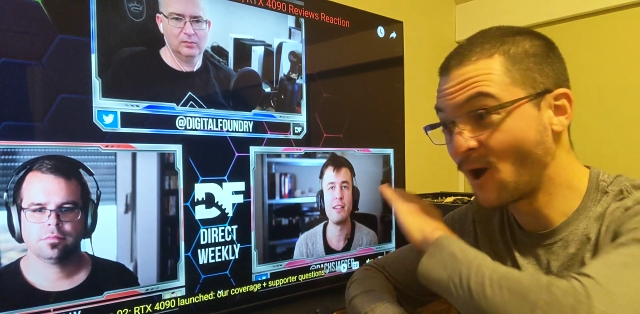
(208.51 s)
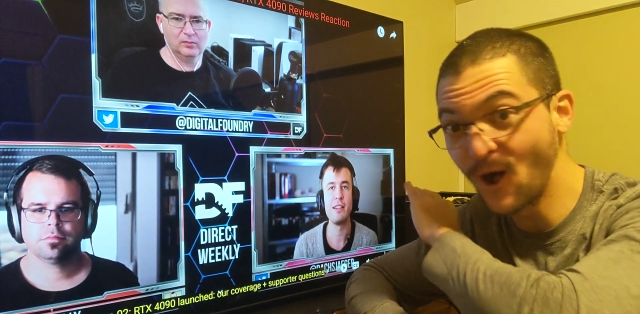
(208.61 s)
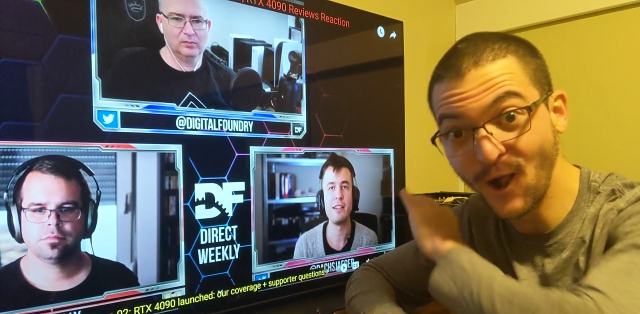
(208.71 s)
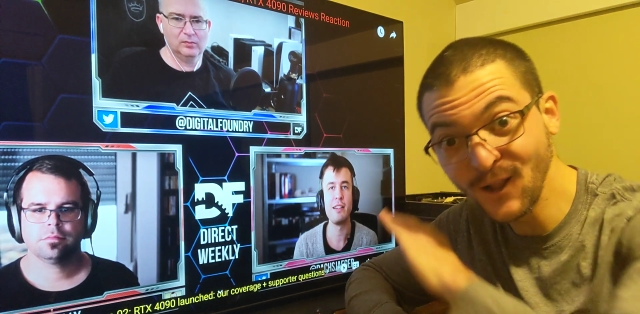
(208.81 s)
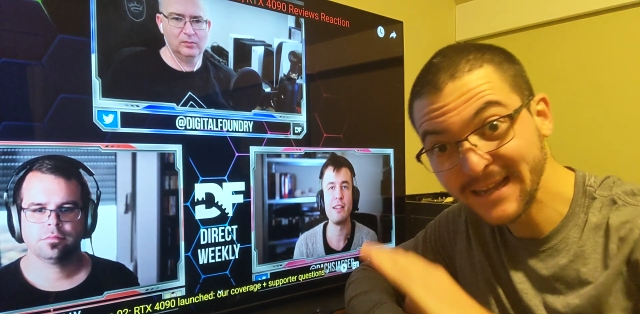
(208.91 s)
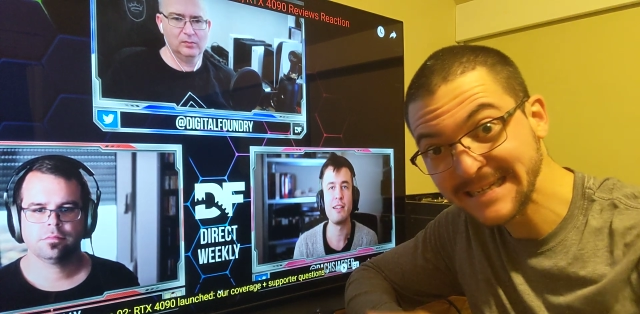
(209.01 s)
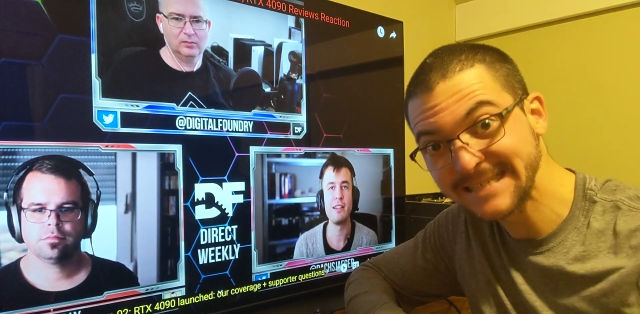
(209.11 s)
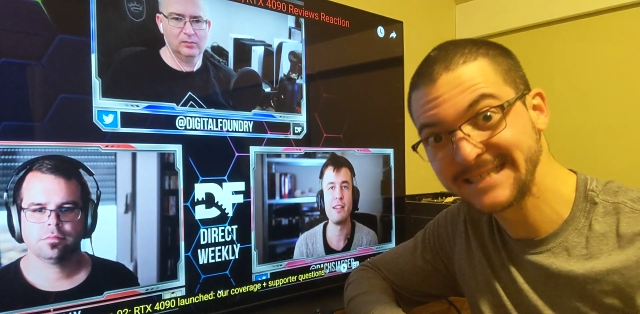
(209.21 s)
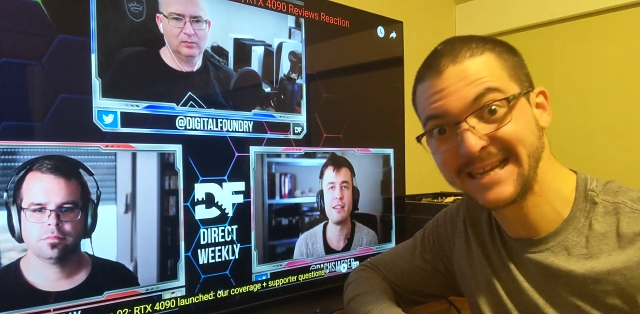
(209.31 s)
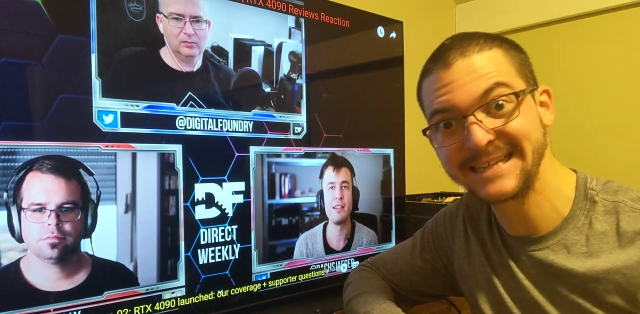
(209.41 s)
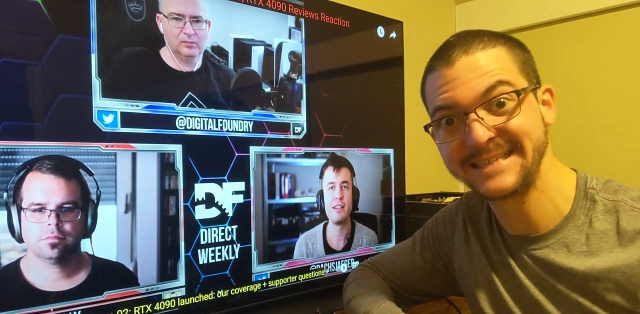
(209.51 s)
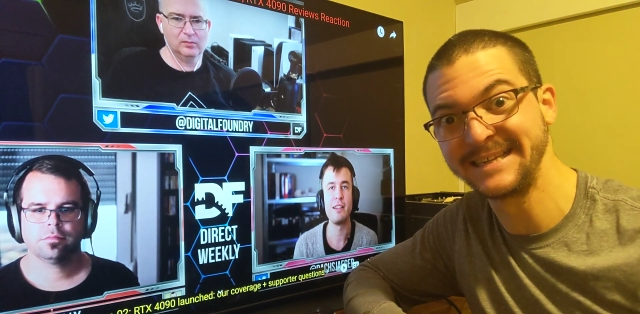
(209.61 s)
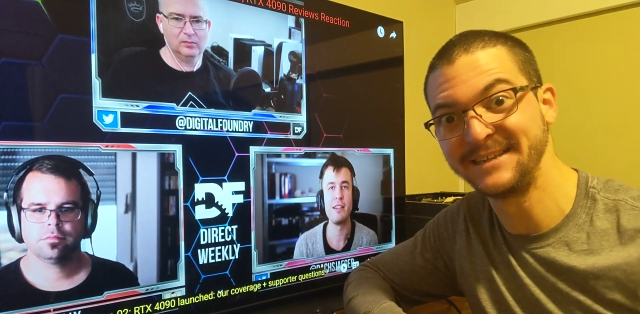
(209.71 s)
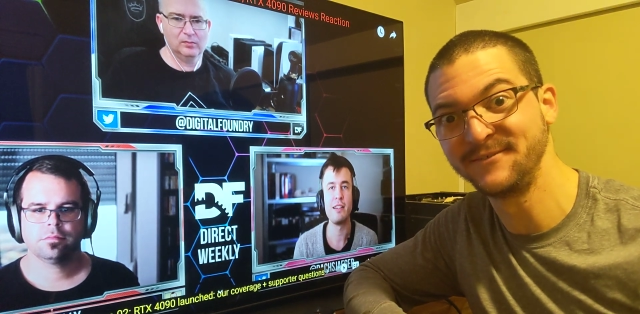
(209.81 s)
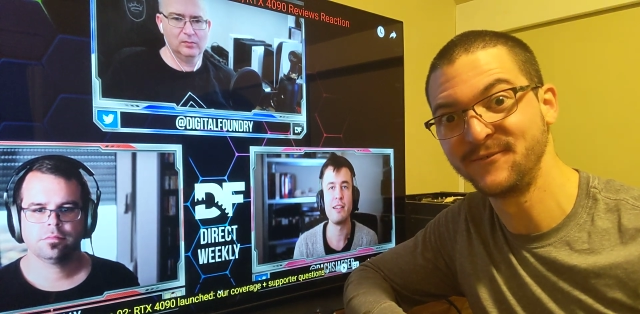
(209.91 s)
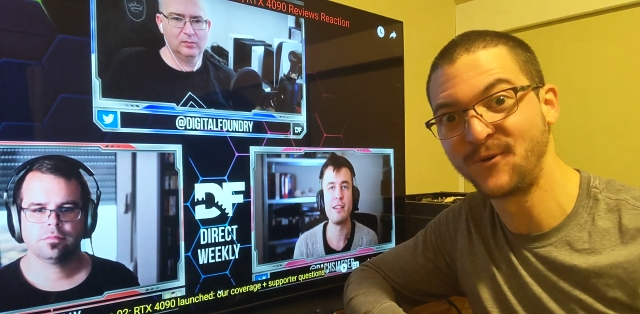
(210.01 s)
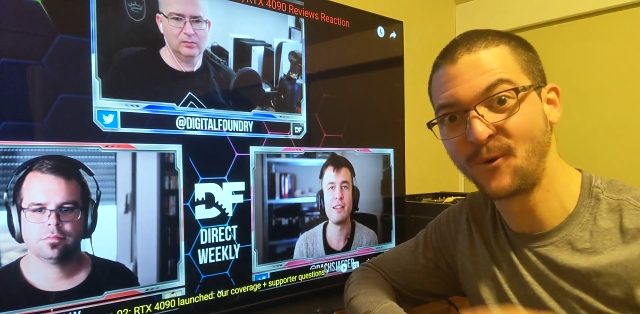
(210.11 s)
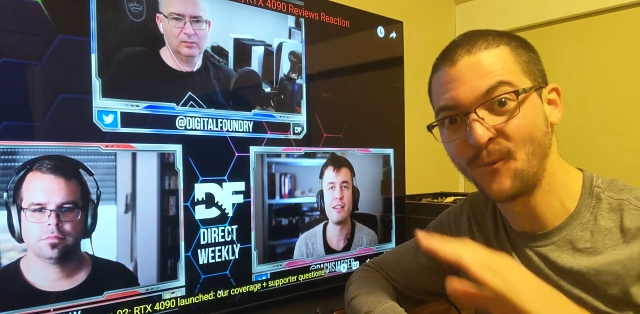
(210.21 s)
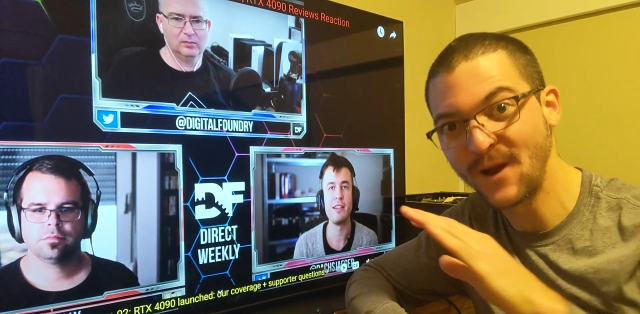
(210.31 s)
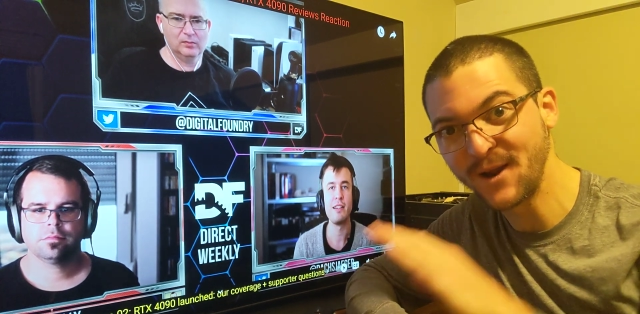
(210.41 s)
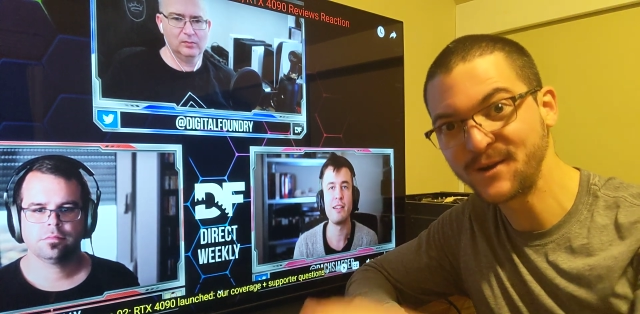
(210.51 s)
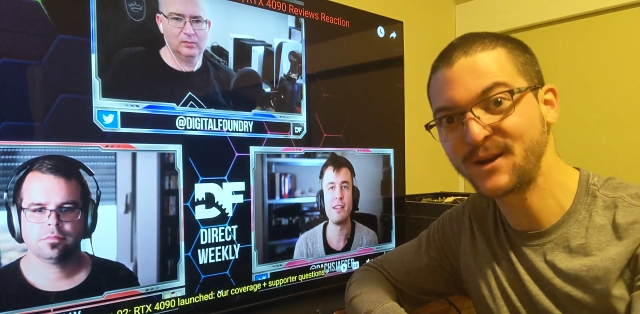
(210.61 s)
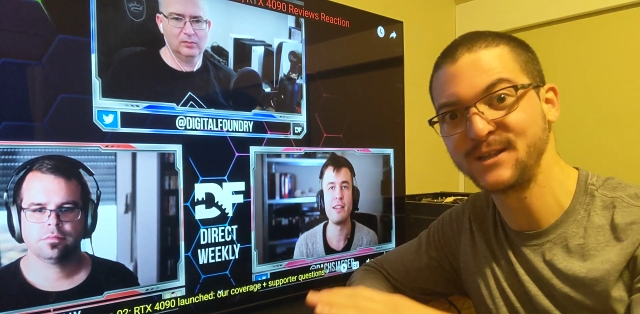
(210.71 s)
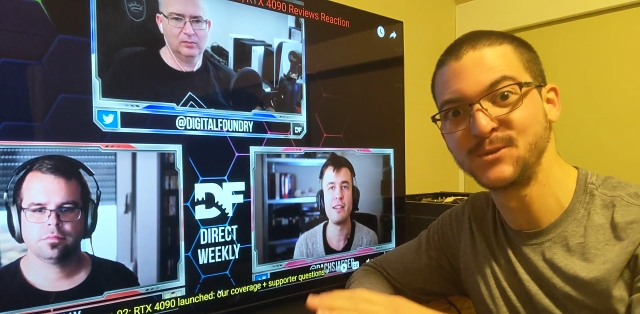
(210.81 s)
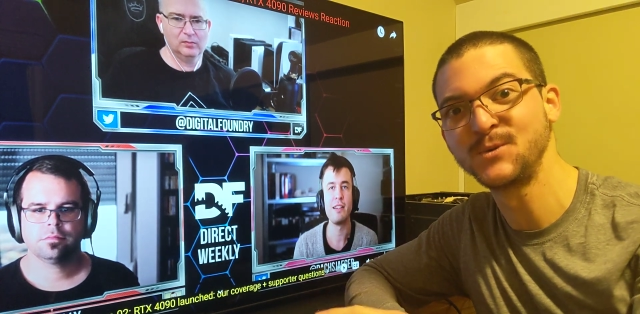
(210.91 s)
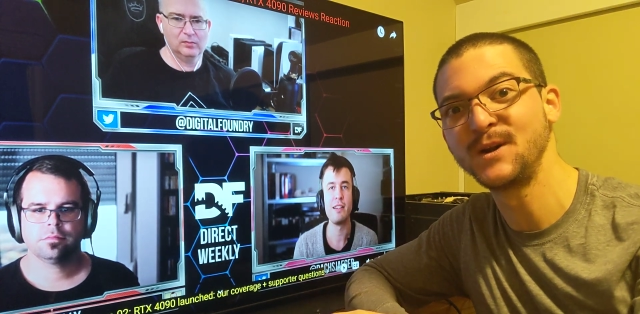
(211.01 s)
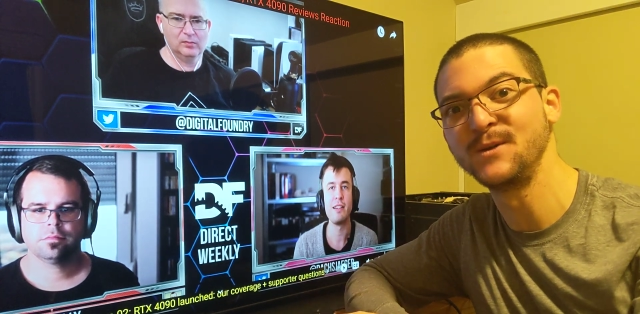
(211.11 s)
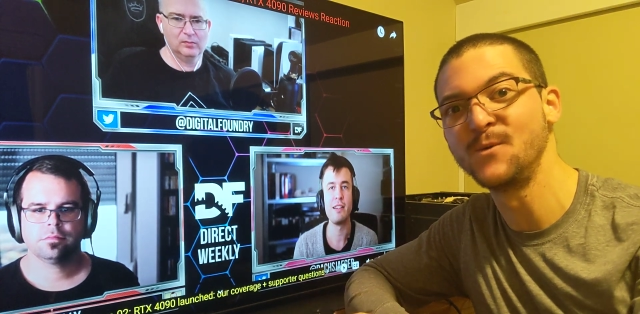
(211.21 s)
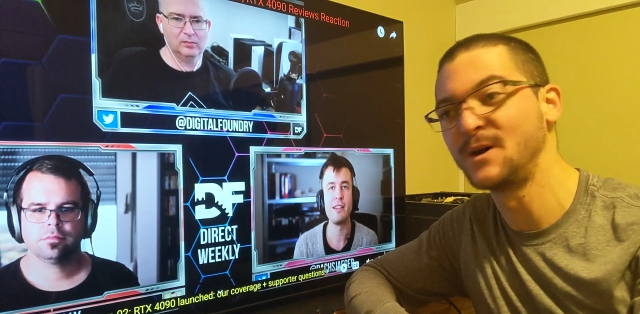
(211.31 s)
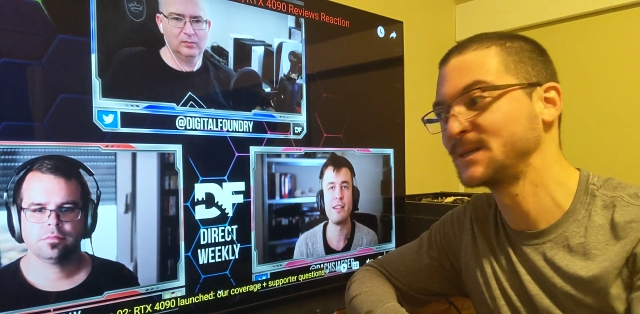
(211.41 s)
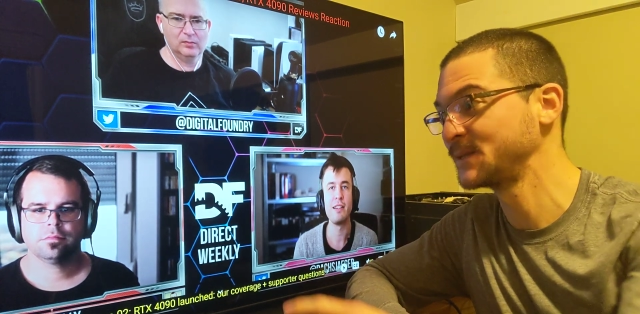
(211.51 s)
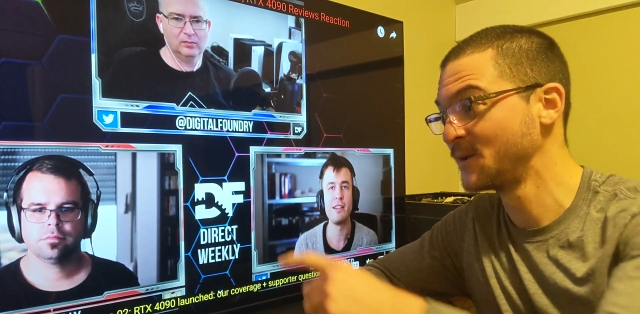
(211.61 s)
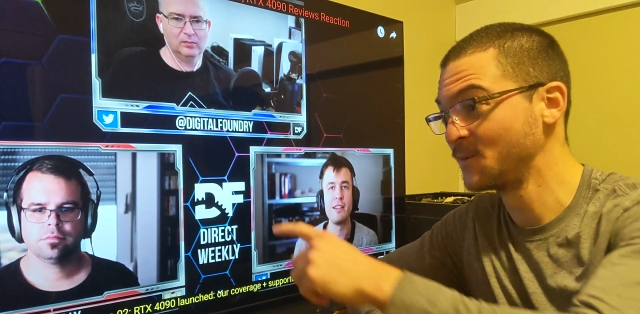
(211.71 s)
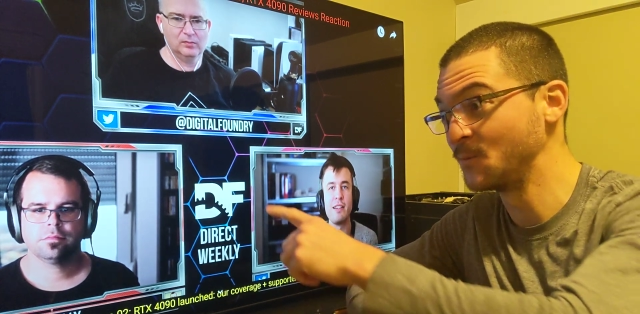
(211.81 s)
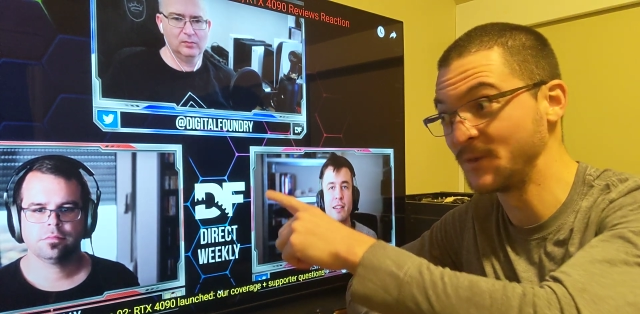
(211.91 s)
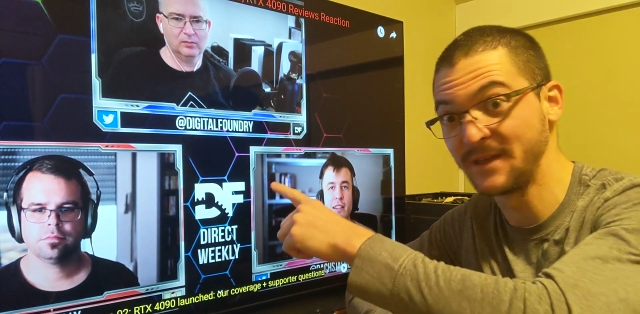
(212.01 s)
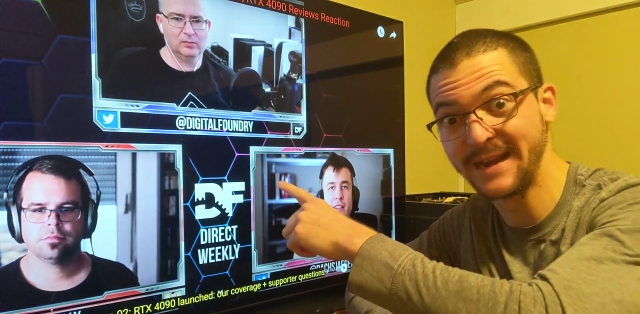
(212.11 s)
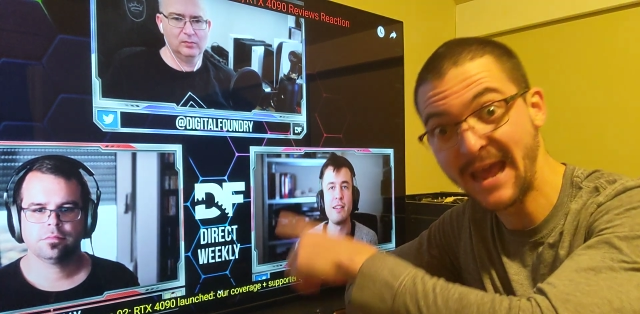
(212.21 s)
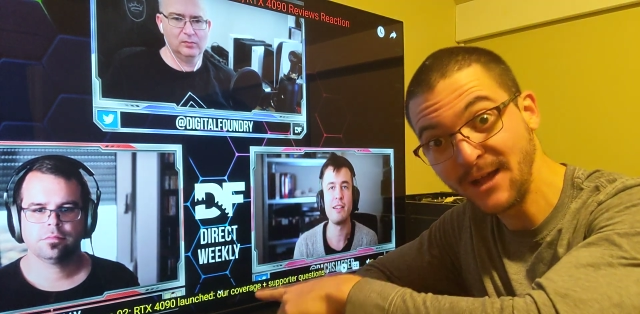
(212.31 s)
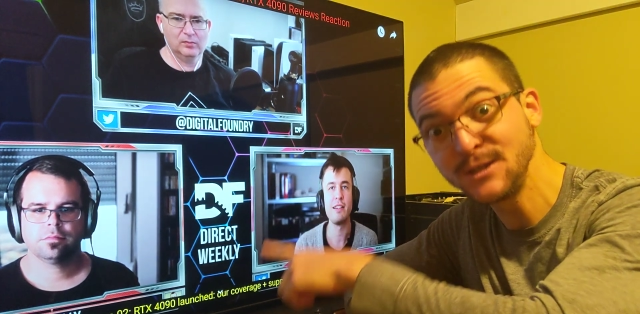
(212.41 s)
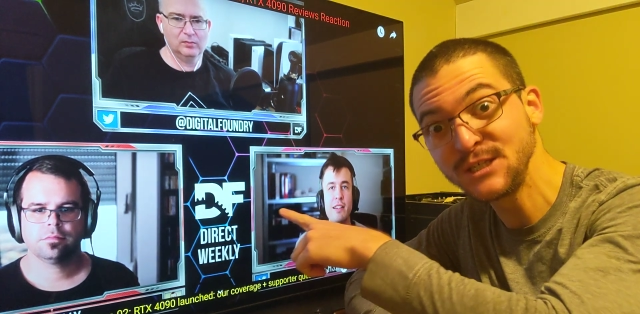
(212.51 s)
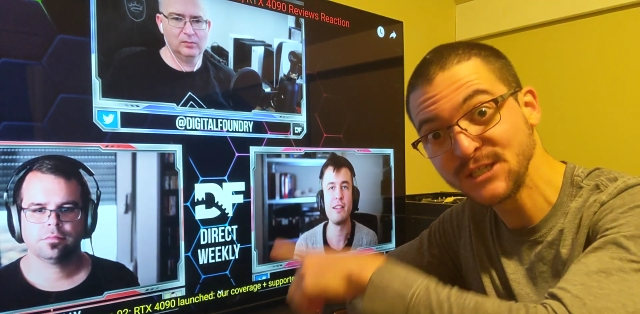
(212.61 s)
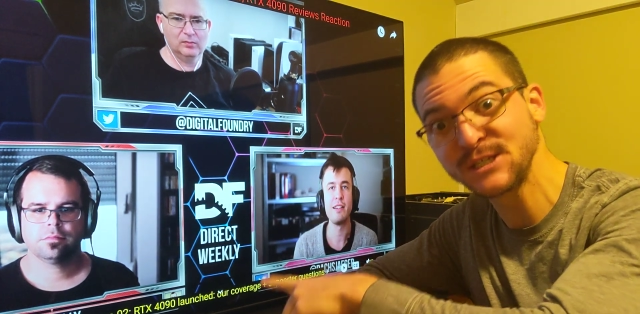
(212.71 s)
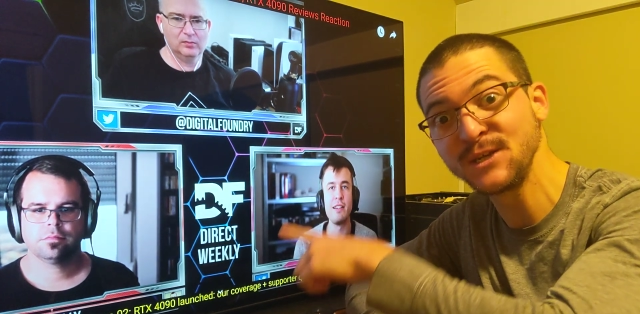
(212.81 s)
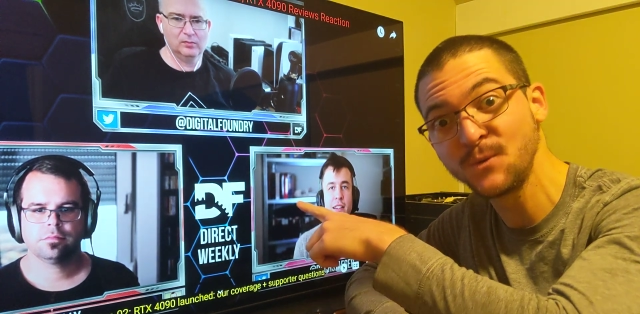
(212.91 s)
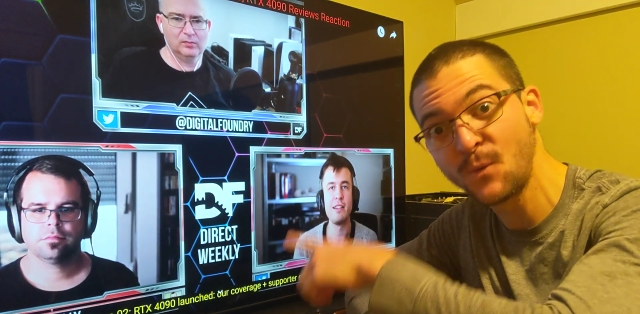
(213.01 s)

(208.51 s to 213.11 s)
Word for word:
Speaker 1: all his testing for 120 was with an LGC